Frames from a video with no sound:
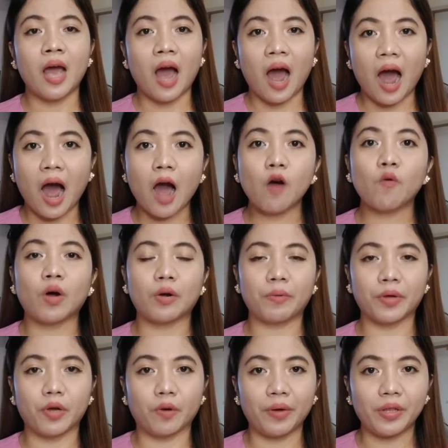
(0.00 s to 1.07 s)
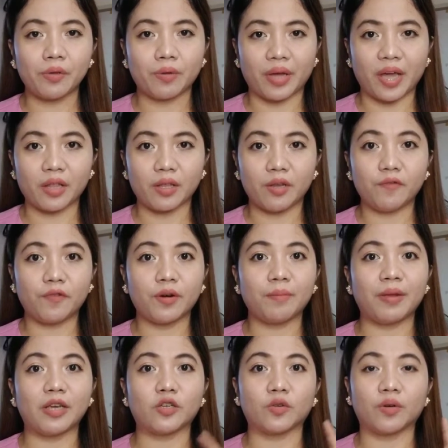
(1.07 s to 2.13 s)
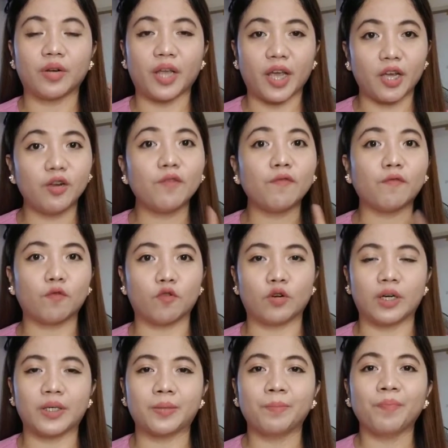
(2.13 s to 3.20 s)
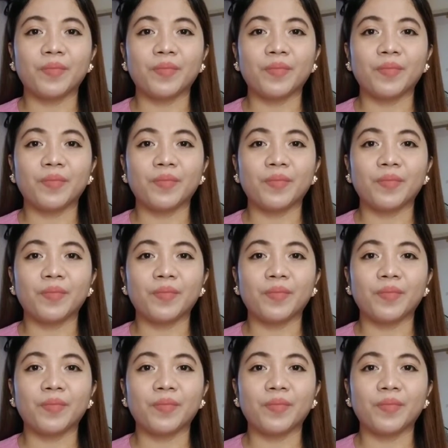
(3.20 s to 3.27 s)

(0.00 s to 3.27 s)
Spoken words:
how are we going to get information, and of course,